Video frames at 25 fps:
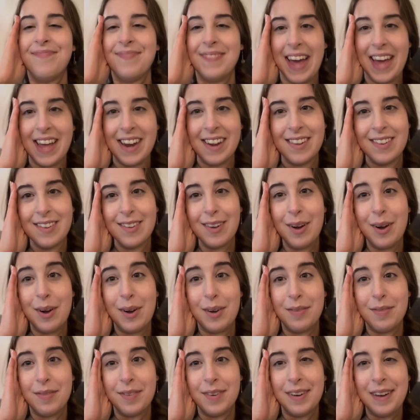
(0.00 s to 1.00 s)
That is
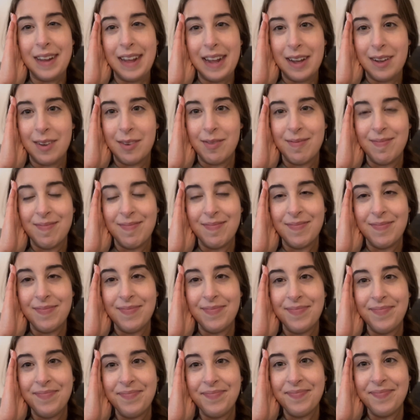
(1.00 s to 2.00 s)
all for now,
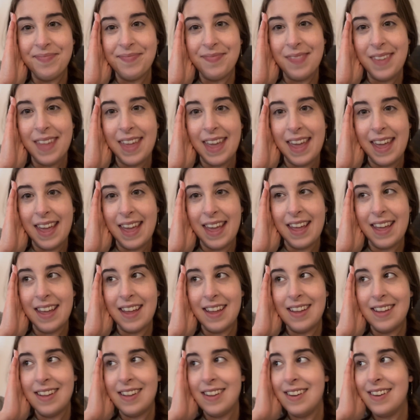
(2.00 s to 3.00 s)

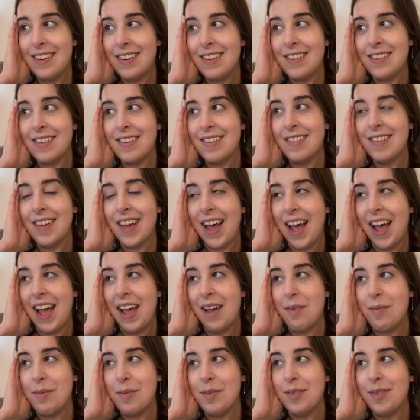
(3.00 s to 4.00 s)
and I
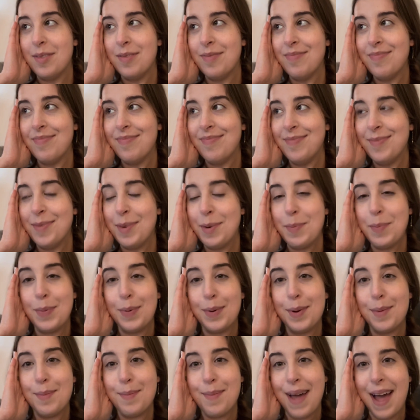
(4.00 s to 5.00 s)
will
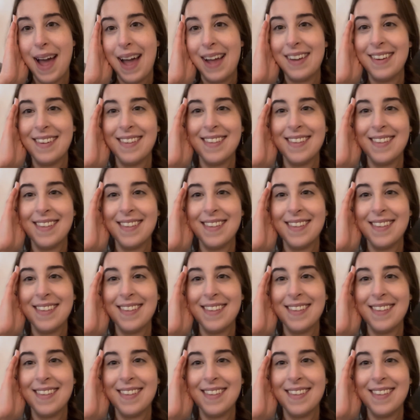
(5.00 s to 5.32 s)
report back